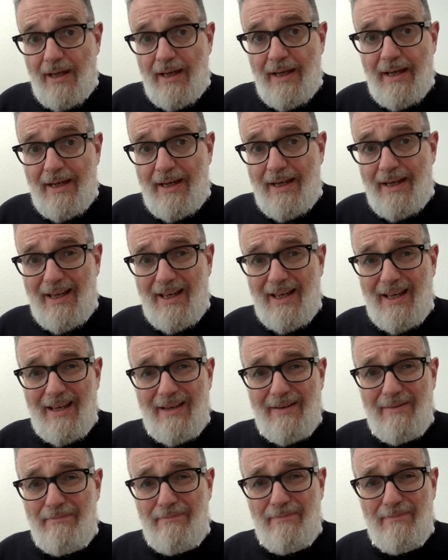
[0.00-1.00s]

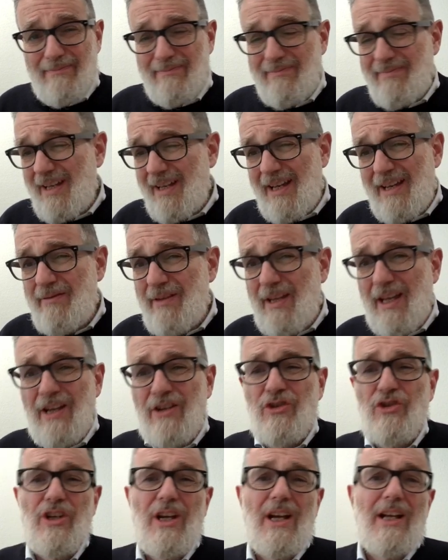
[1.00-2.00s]

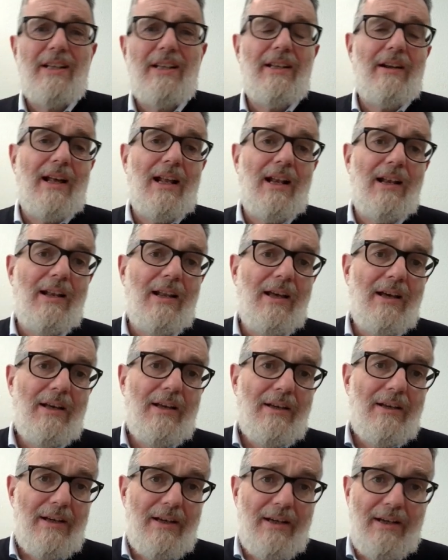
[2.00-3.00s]
a general
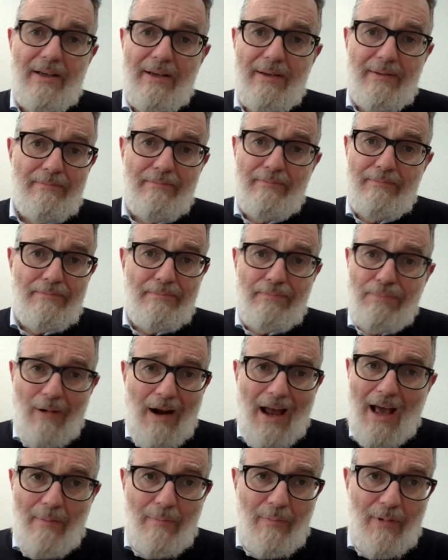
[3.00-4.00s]

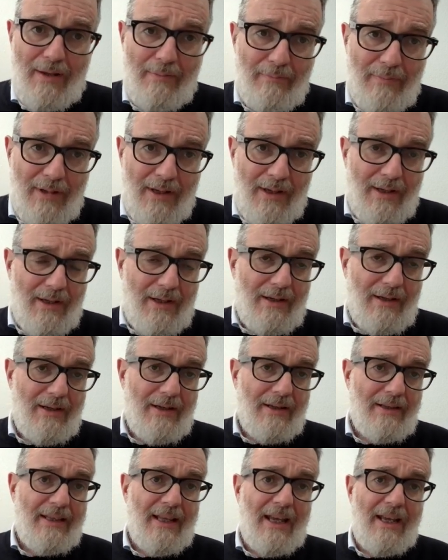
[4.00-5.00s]
problem.
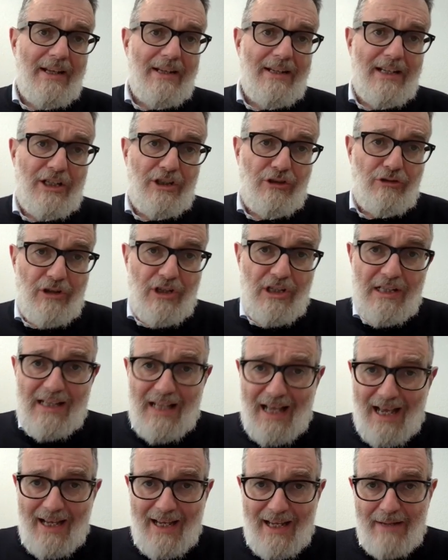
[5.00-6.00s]
The industry is
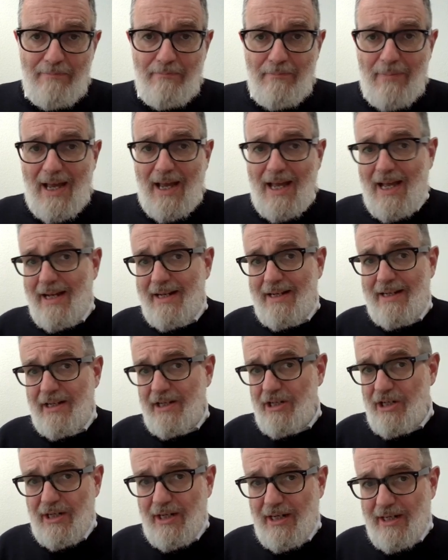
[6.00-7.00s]
lagging behind
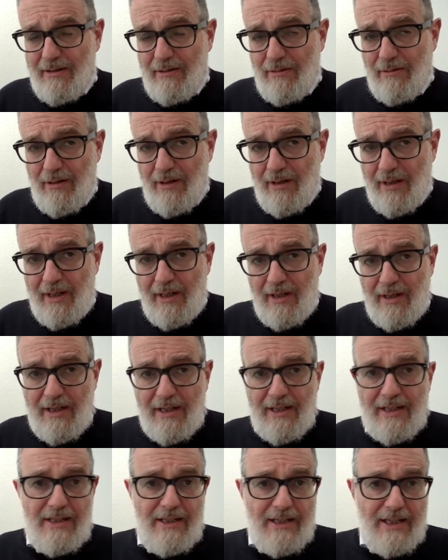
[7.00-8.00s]
the schedule
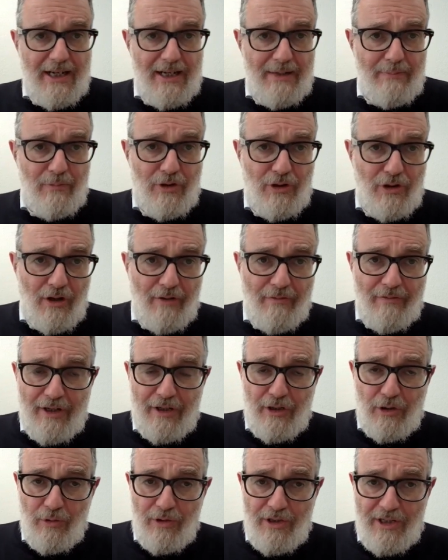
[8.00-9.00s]
in terms of
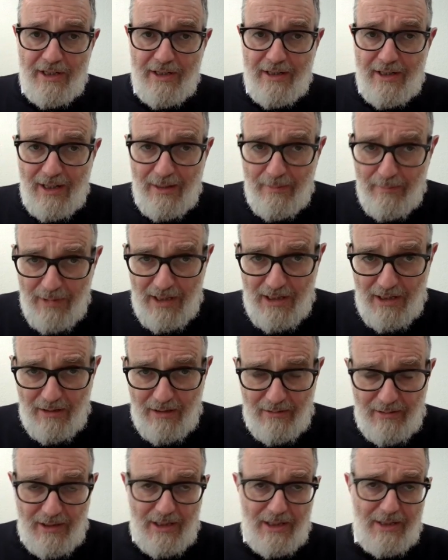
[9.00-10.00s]
reducing the
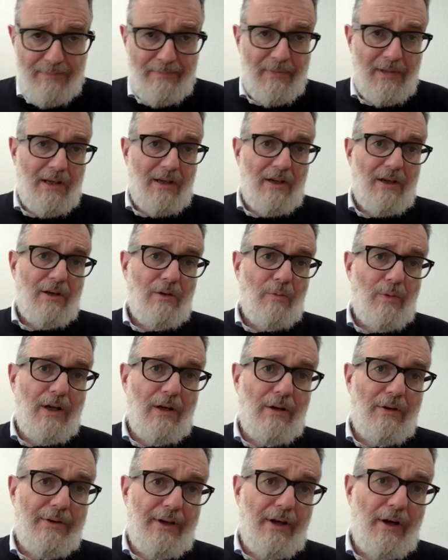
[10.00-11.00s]
emissions. We all